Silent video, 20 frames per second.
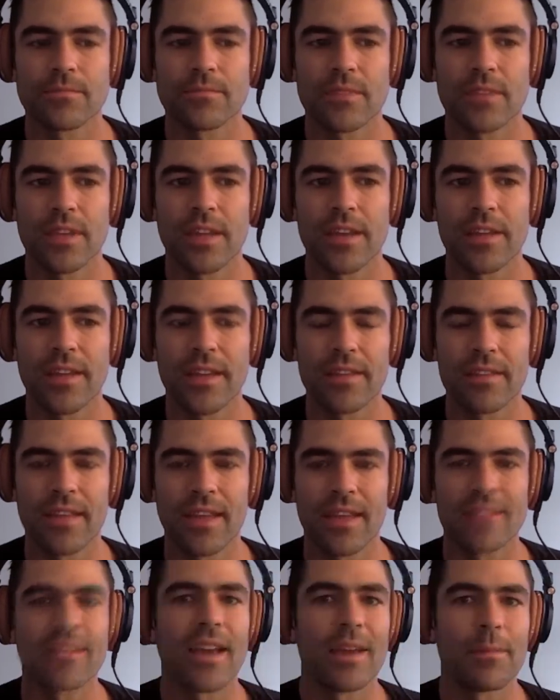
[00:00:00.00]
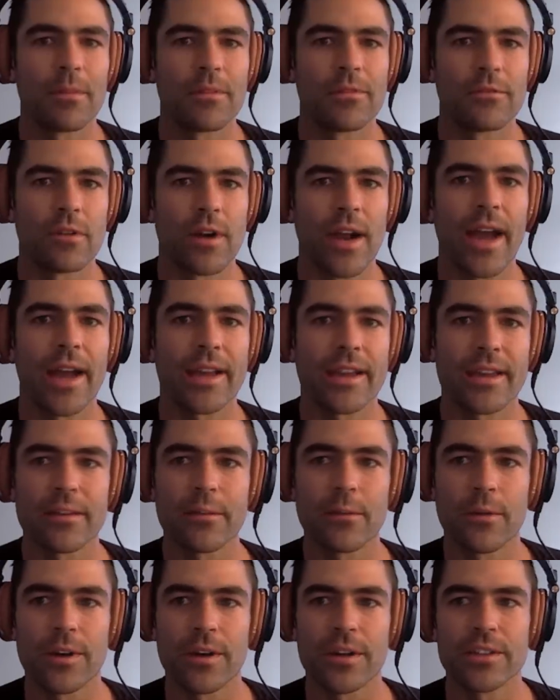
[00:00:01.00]
that type of racket
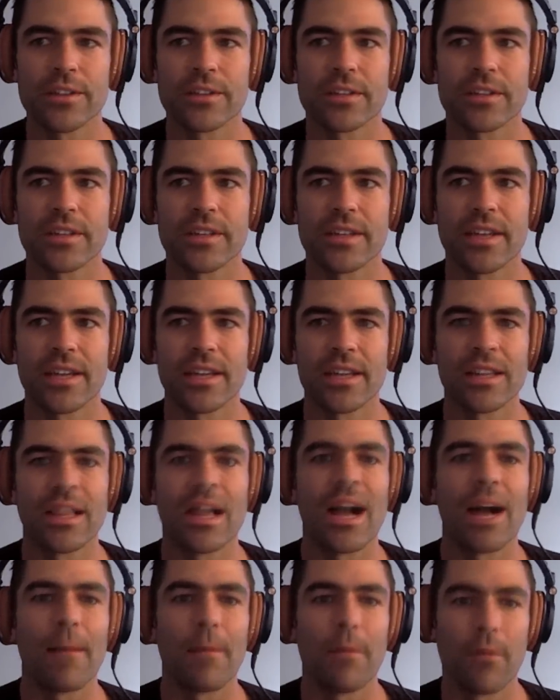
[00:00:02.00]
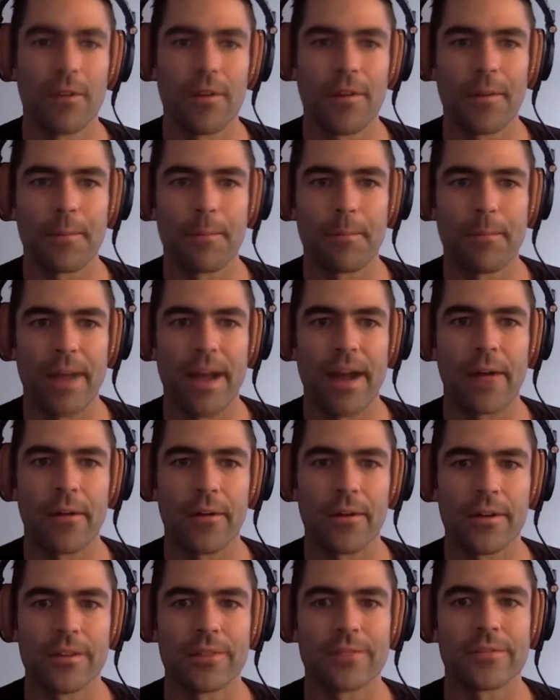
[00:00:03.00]
where you're getting a lot more
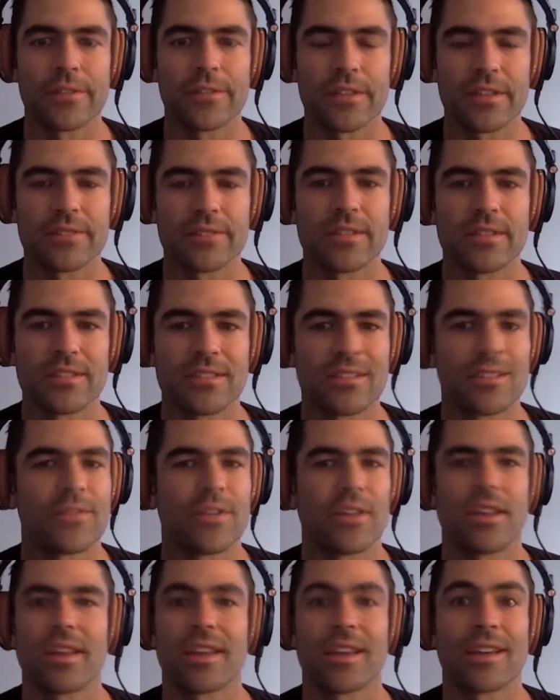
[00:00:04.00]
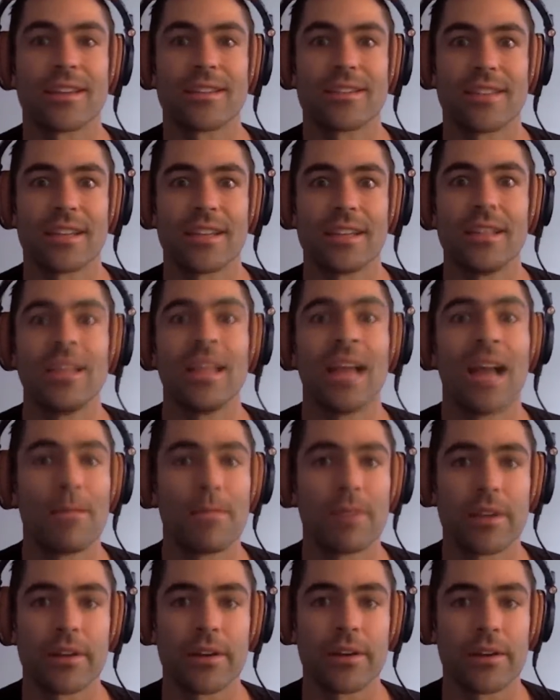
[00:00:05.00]
power and forgiveness. I felt like I could take a lot
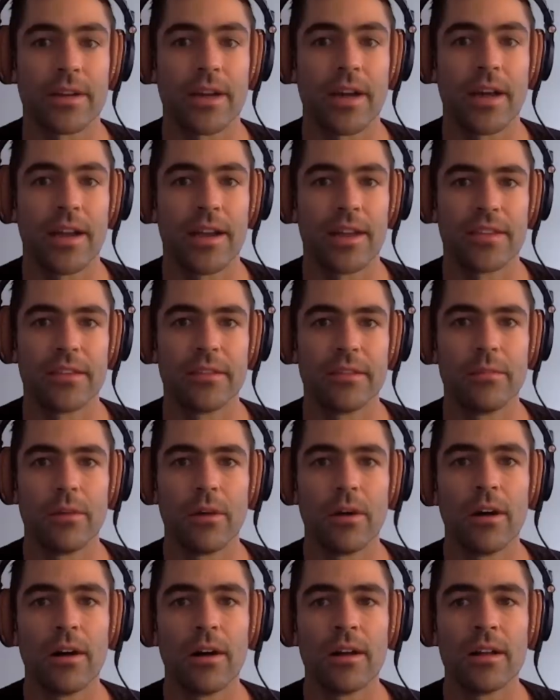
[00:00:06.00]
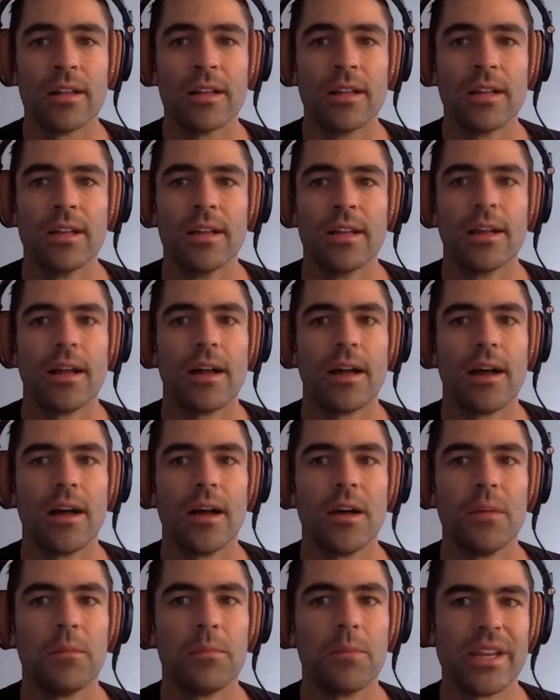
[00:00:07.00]
bigger cut at the ball,
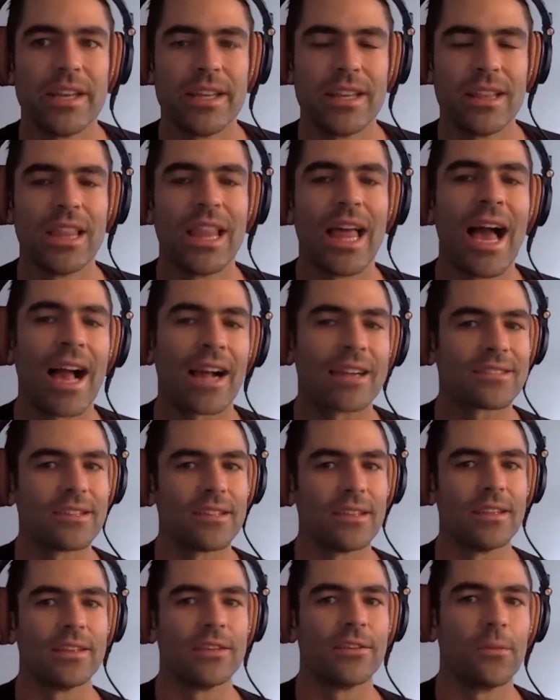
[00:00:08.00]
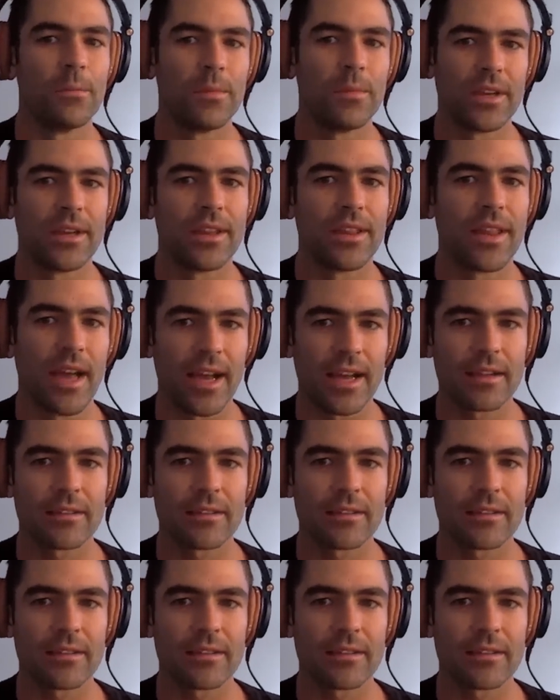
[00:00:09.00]
but it lacked a little bit of that,